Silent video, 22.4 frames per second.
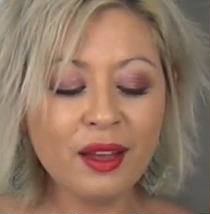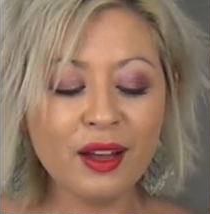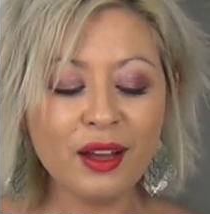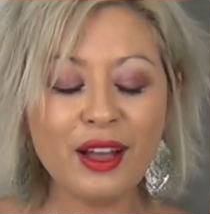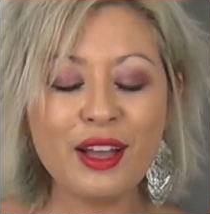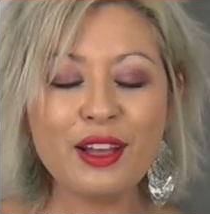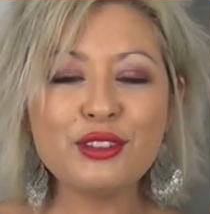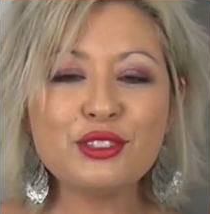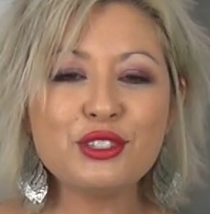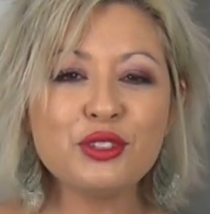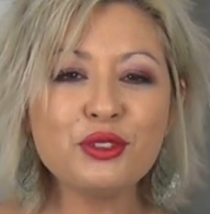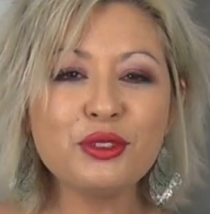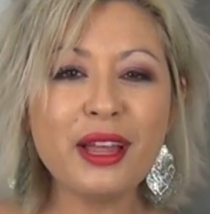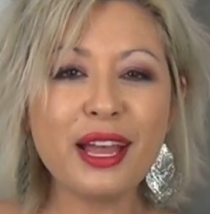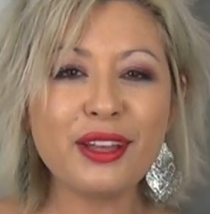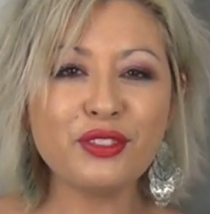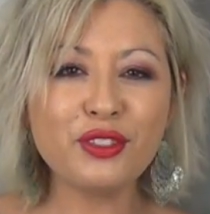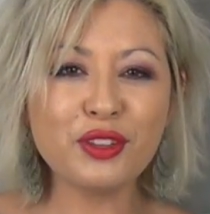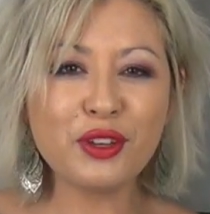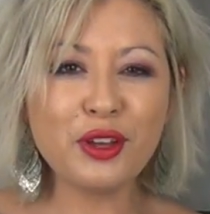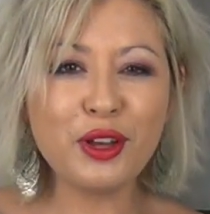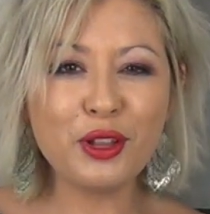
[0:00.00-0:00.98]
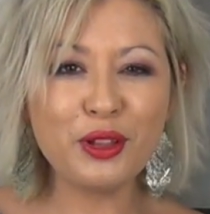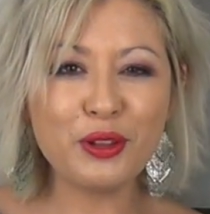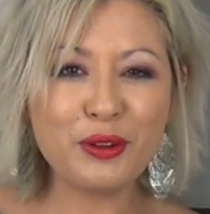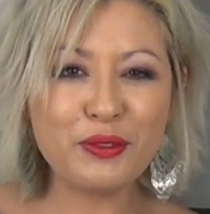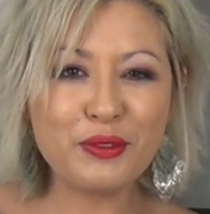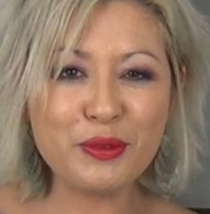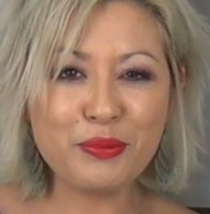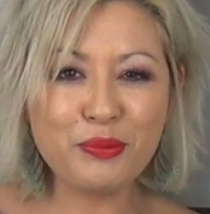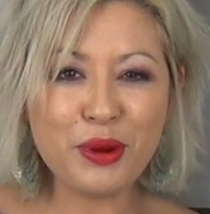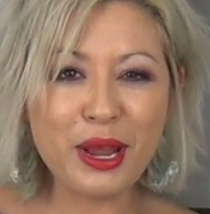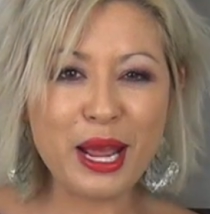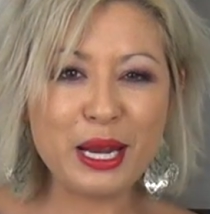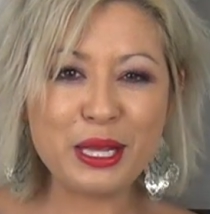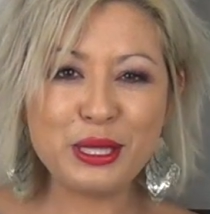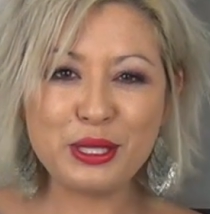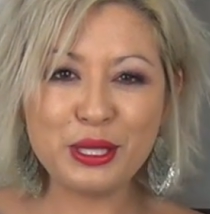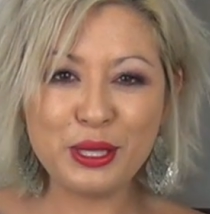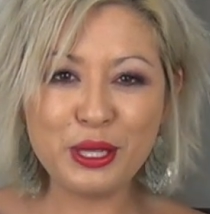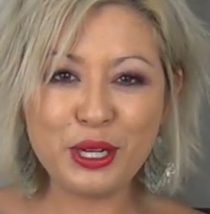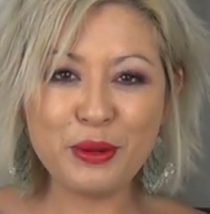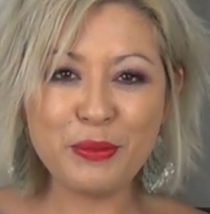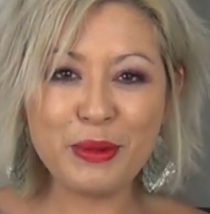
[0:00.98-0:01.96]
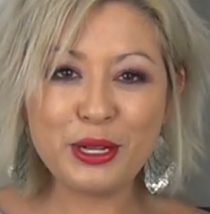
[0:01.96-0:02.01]
I also like the color of the bread. It's
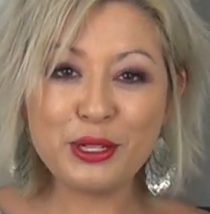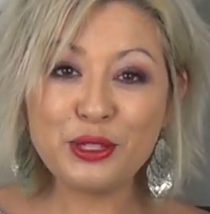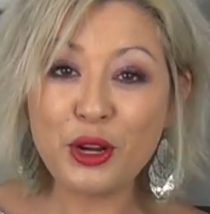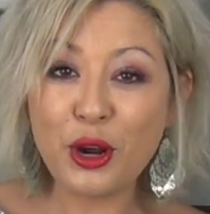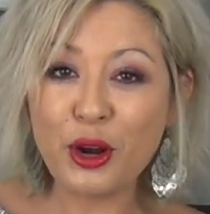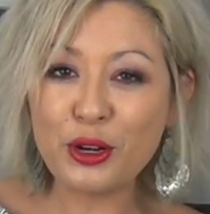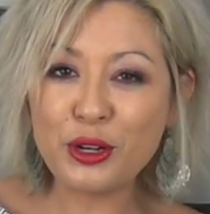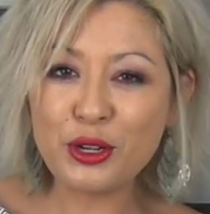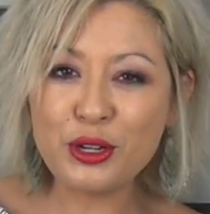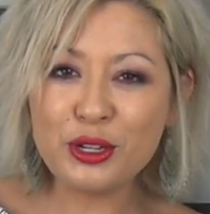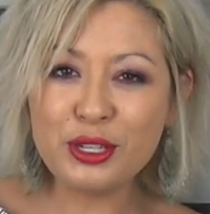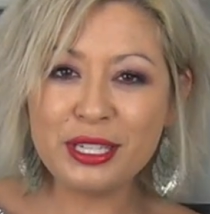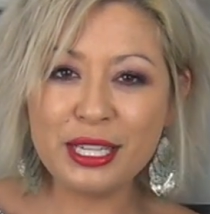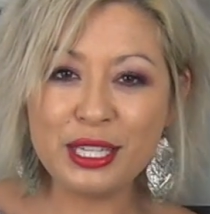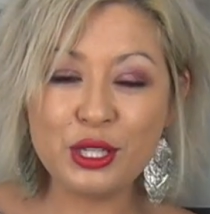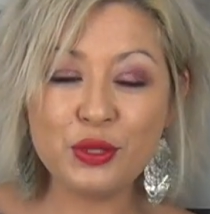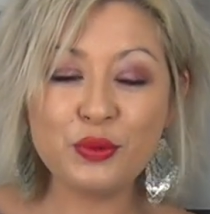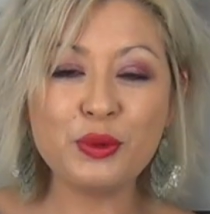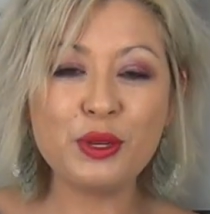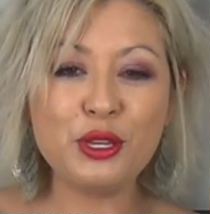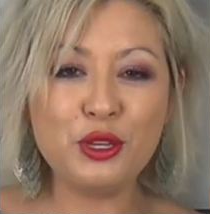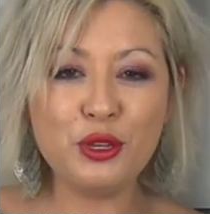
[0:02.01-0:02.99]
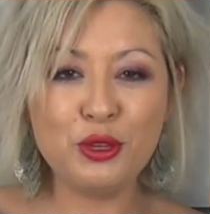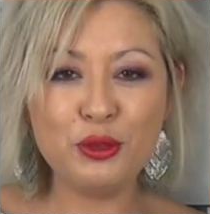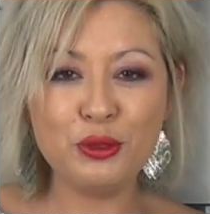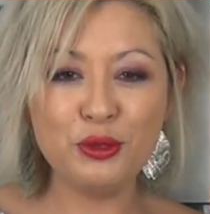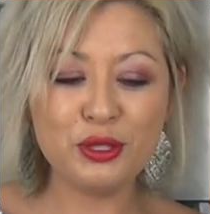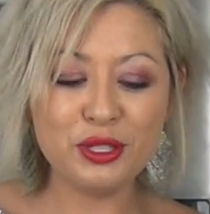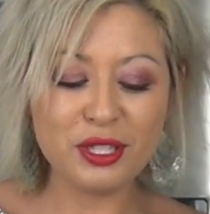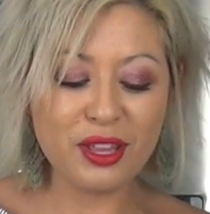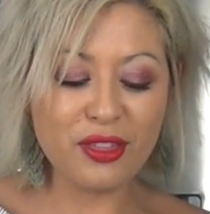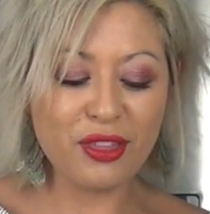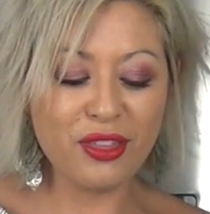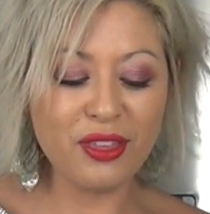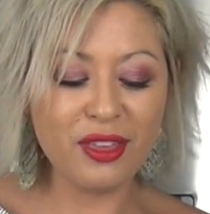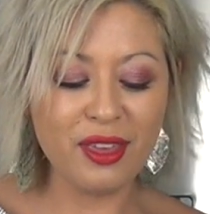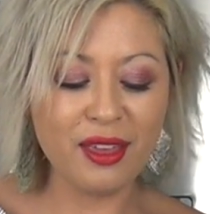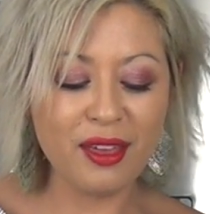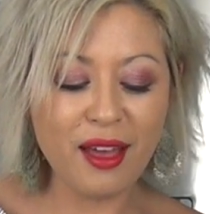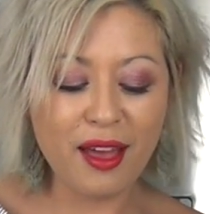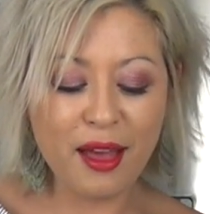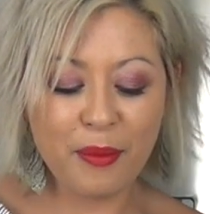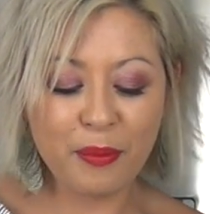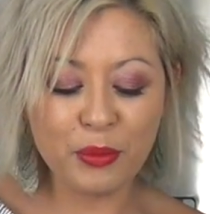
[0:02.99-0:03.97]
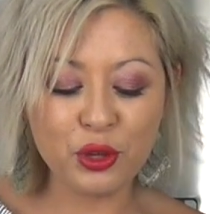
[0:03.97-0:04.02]
a little bit darker since we used
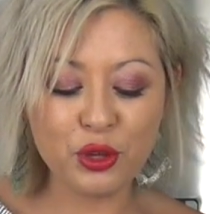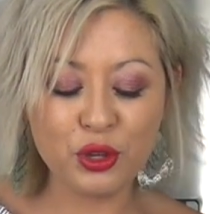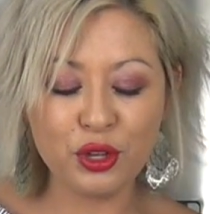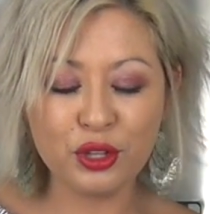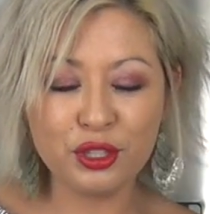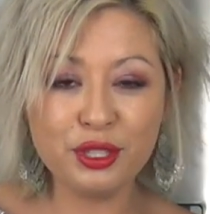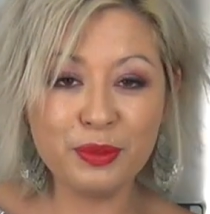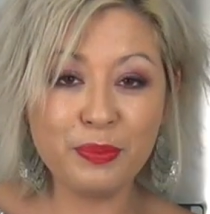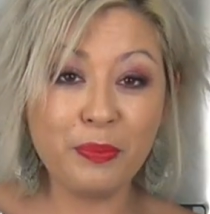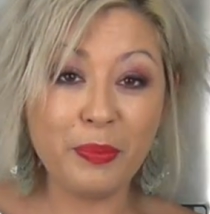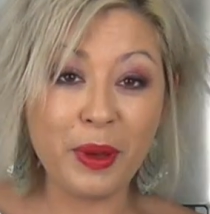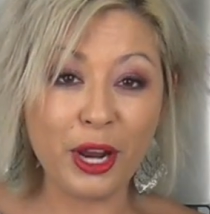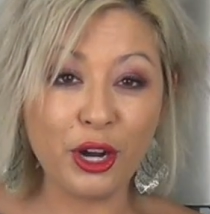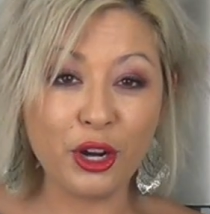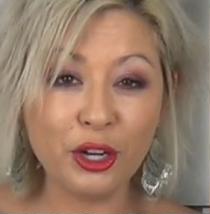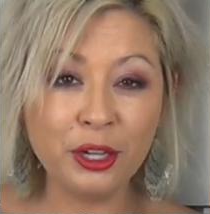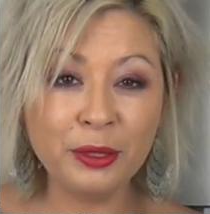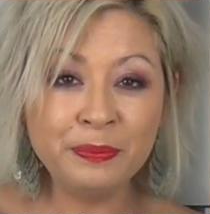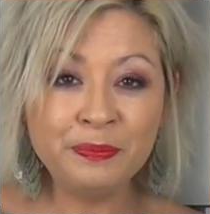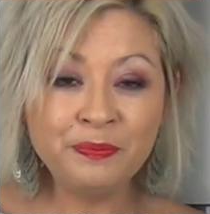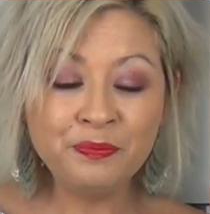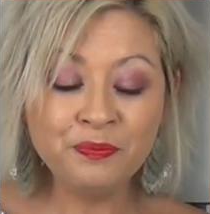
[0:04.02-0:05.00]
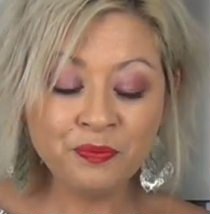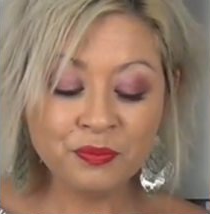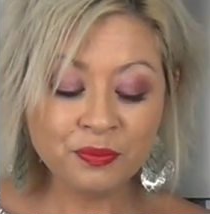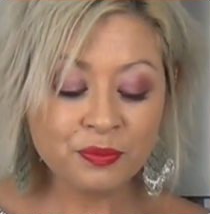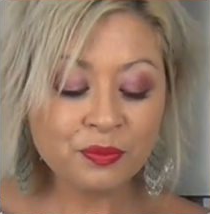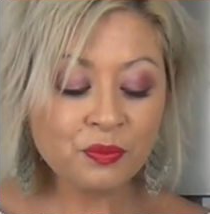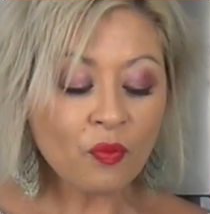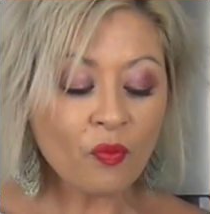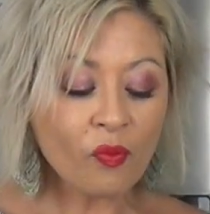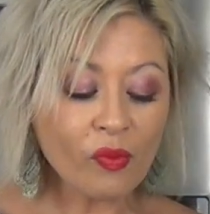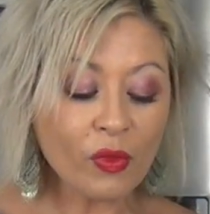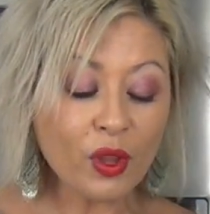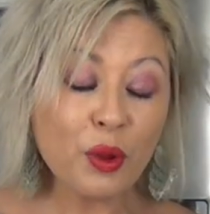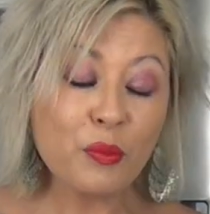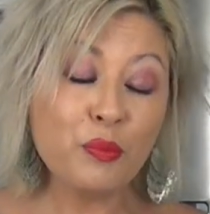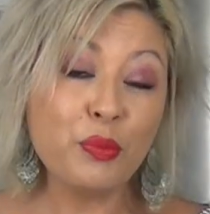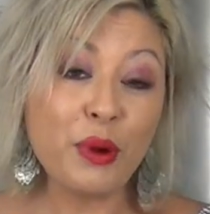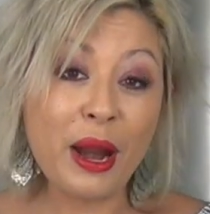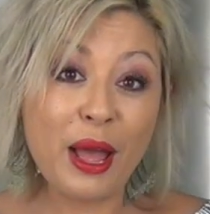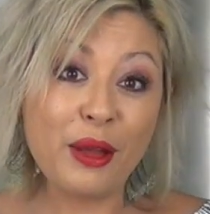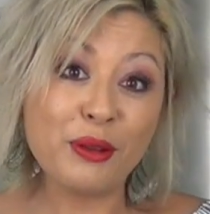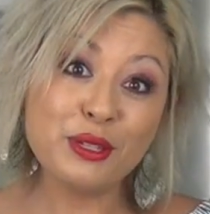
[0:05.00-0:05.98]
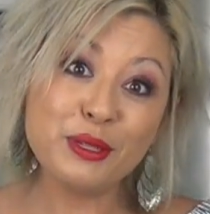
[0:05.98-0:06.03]
the cooked butter,
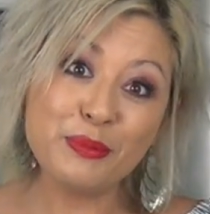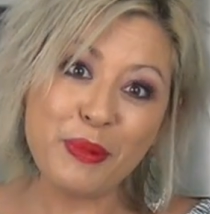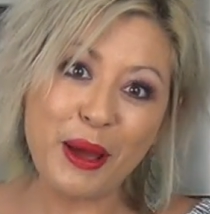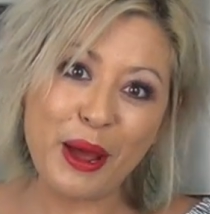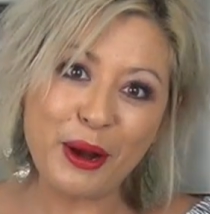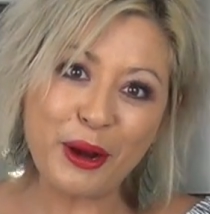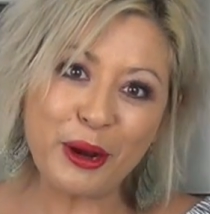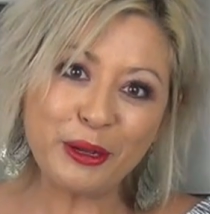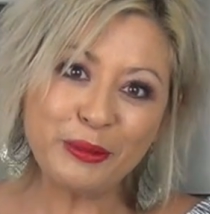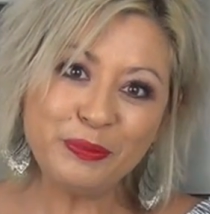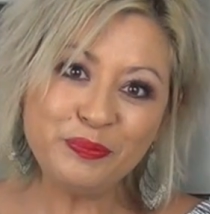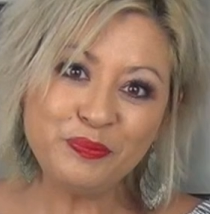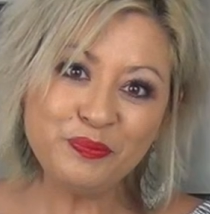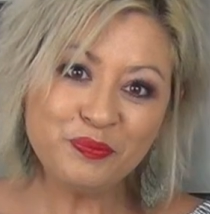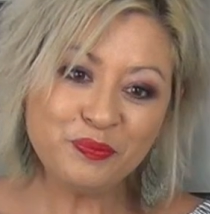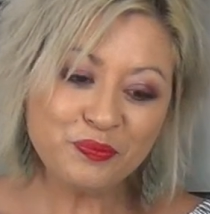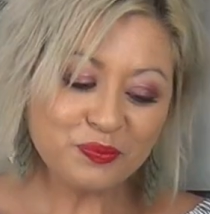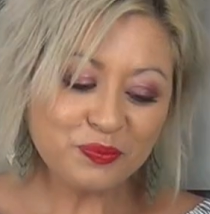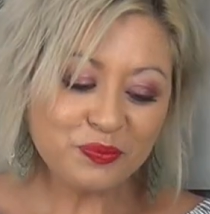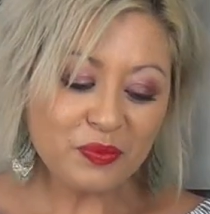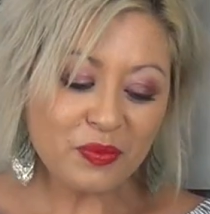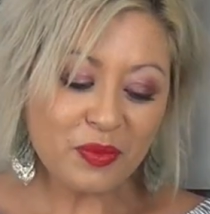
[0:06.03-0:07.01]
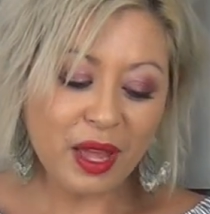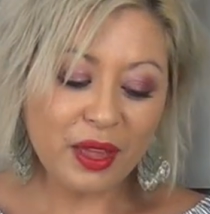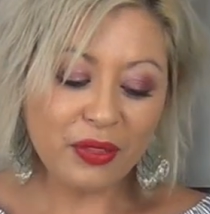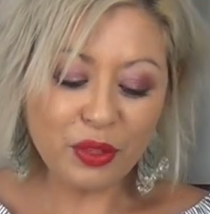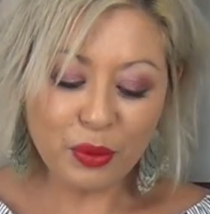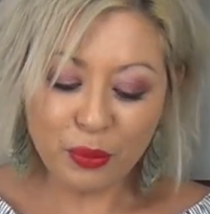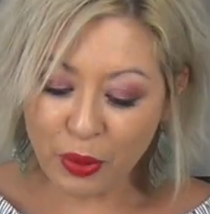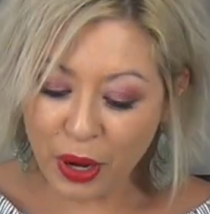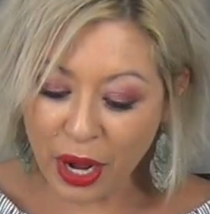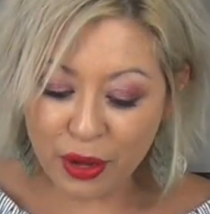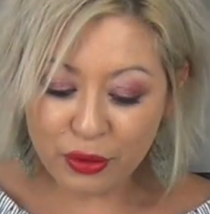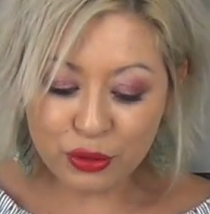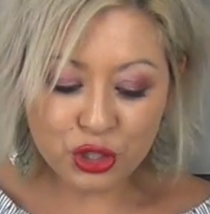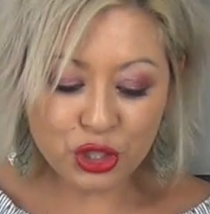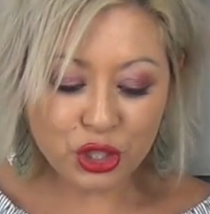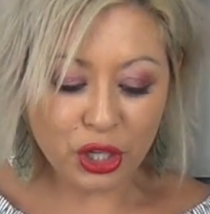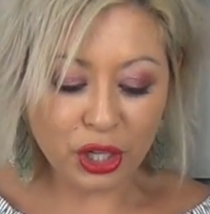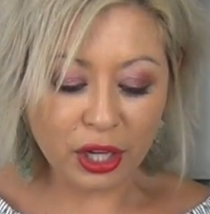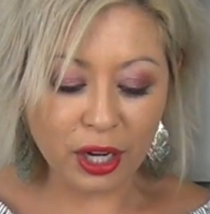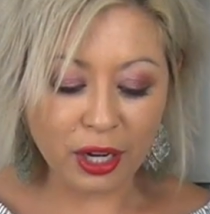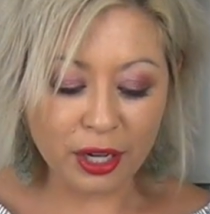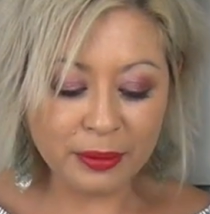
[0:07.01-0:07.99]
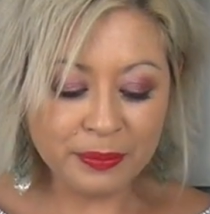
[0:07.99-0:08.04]
browned butter, and the brown
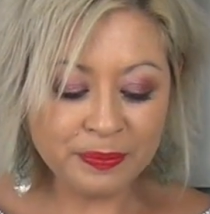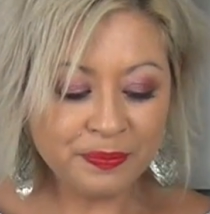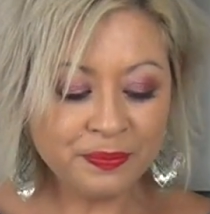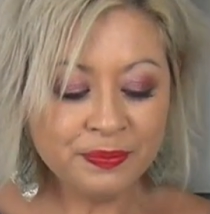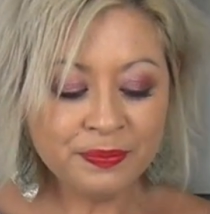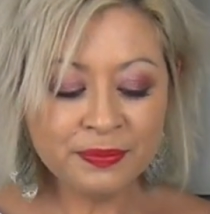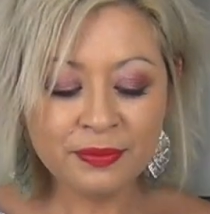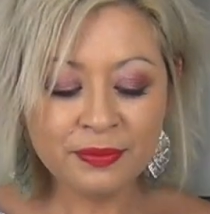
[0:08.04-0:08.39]
sugar.